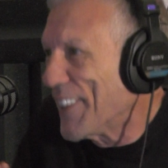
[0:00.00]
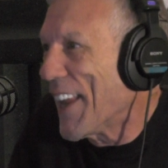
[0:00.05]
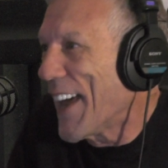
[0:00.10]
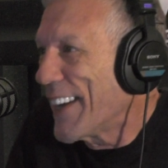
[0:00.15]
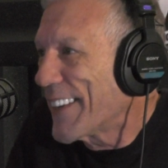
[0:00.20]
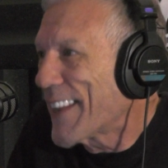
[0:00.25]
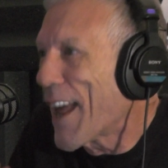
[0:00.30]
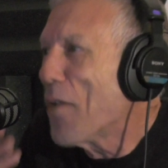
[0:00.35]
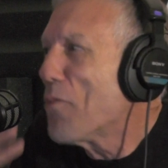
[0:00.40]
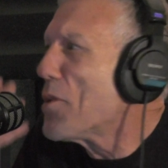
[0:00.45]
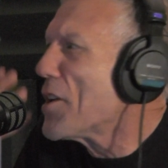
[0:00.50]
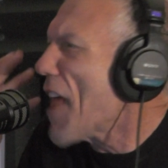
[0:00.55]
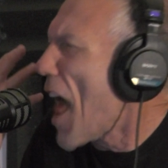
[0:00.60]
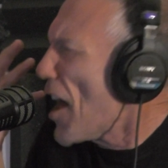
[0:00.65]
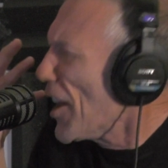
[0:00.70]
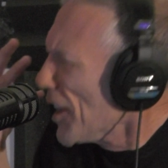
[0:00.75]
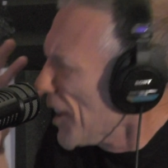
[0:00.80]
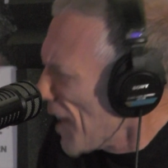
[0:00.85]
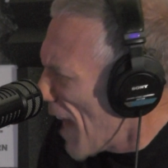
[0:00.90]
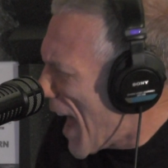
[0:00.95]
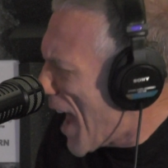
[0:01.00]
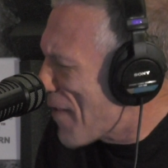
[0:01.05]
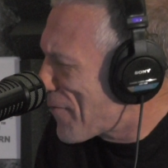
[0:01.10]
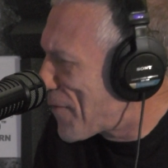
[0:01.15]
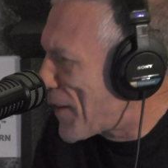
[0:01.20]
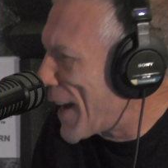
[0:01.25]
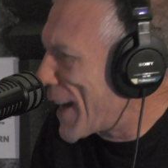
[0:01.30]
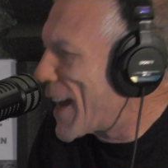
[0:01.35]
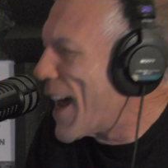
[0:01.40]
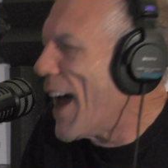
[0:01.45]
like that without
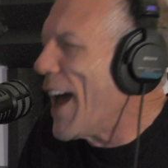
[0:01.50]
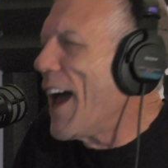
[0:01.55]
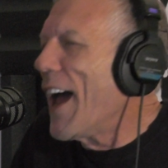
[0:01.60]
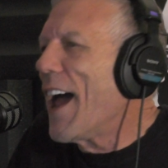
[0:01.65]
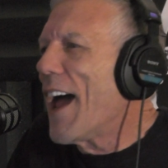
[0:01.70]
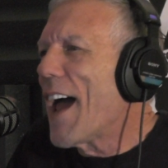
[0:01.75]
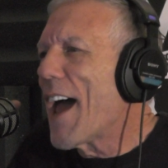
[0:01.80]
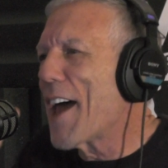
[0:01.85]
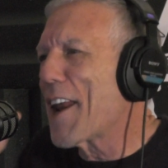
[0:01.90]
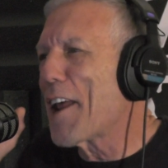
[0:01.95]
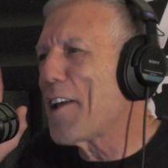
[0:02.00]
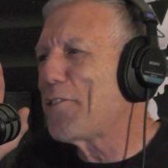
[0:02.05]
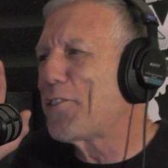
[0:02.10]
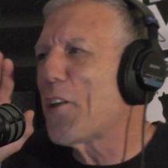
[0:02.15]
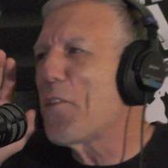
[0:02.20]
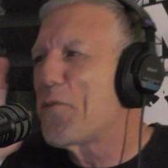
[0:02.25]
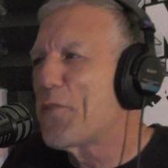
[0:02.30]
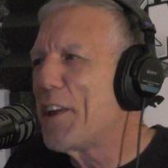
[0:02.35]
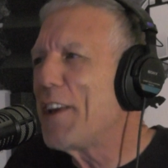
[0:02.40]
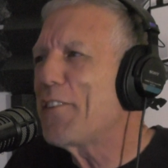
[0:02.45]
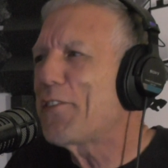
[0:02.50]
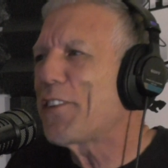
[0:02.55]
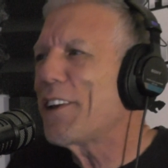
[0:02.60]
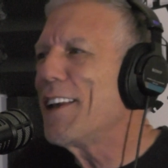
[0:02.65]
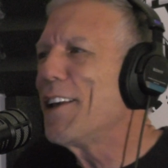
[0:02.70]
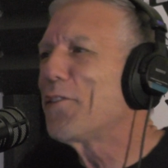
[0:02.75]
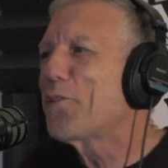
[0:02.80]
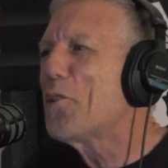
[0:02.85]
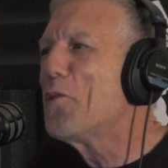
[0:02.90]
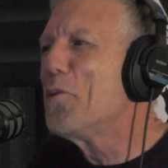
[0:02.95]
laughing. And I said, this
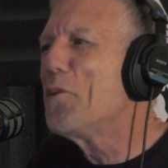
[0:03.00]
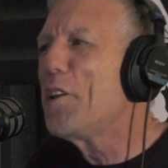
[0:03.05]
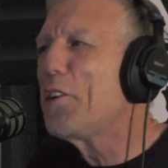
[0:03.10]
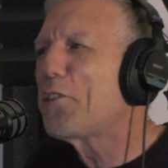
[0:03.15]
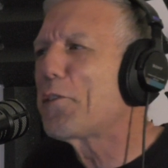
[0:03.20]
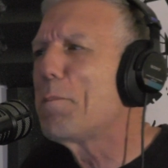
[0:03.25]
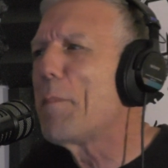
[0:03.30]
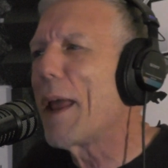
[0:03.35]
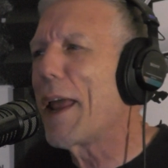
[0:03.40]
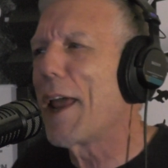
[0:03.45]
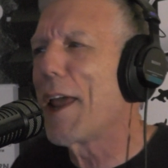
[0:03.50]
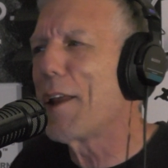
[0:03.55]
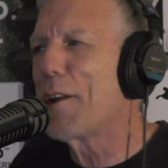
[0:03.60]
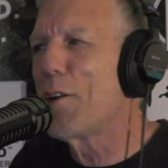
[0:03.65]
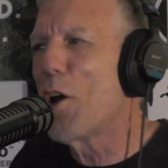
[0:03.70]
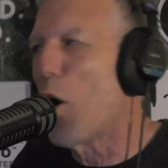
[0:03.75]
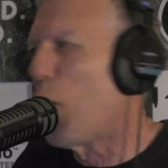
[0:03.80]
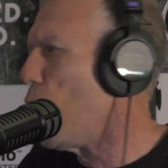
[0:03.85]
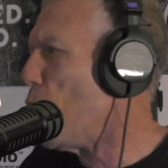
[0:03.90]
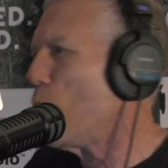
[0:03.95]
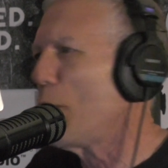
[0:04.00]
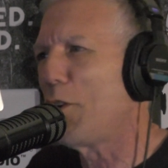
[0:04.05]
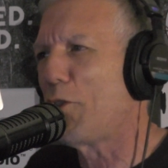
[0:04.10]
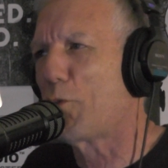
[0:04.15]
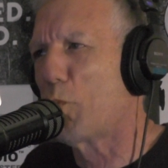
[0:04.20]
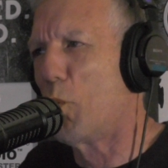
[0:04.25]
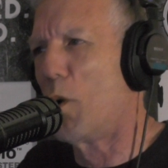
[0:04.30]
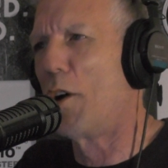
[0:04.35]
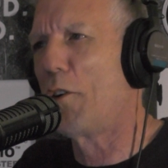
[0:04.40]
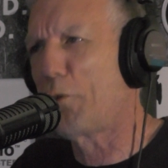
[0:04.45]
is who this man always
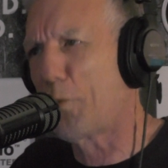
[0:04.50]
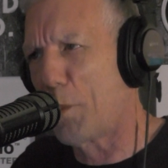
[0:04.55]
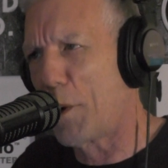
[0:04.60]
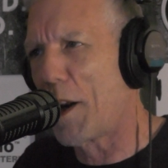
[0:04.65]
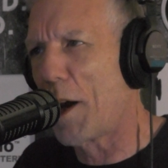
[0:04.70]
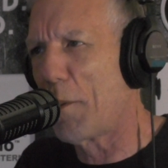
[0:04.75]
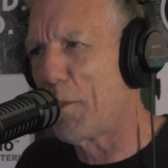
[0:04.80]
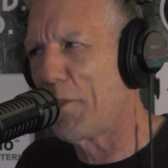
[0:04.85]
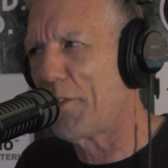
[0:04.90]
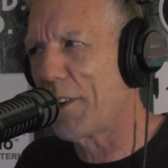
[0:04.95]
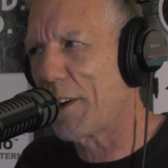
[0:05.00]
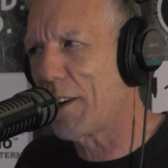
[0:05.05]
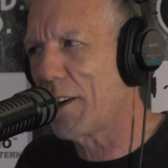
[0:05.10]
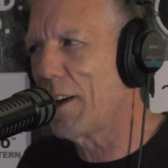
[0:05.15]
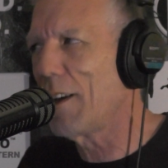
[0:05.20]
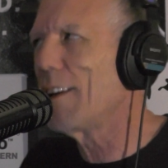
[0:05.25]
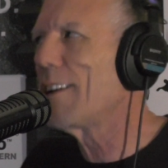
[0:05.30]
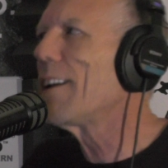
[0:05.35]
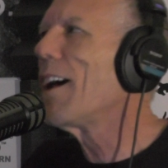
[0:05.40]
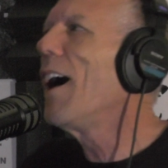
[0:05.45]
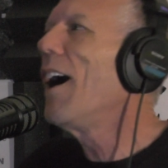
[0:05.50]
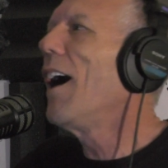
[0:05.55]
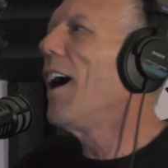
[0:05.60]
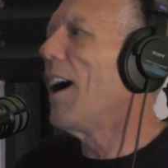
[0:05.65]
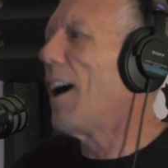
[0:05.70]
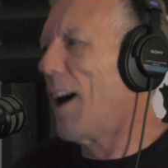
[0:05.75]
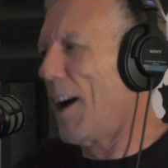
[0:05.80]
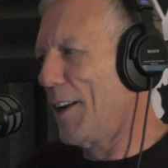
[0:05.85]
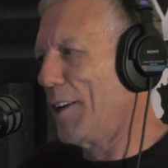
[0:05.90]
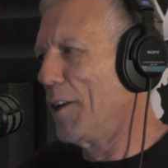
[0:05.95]
was when I was a kid.
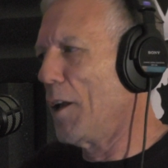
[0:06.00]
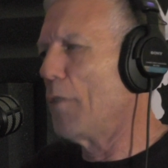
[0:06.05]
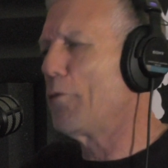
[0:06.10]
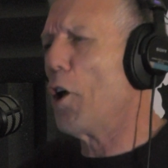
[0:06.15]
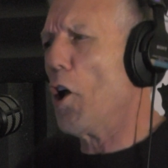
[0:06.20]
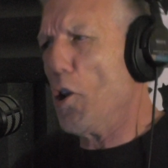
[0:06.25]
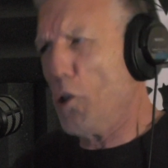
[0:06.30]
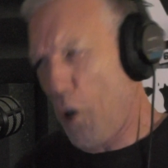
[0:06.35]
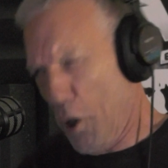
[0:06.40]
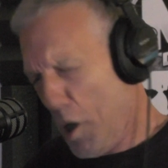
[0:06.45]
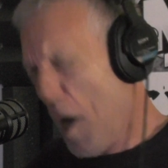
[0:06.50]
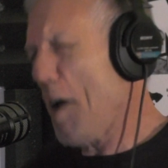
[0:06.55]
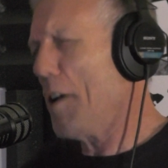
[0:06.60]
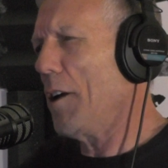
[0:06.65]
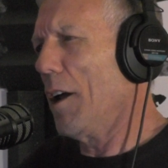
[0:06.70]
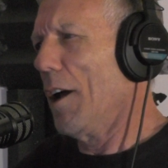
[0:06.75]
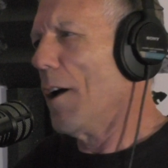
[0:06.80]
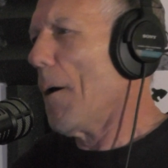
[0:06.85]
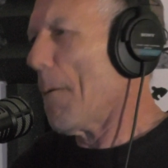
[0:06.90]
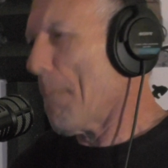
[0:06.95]
I always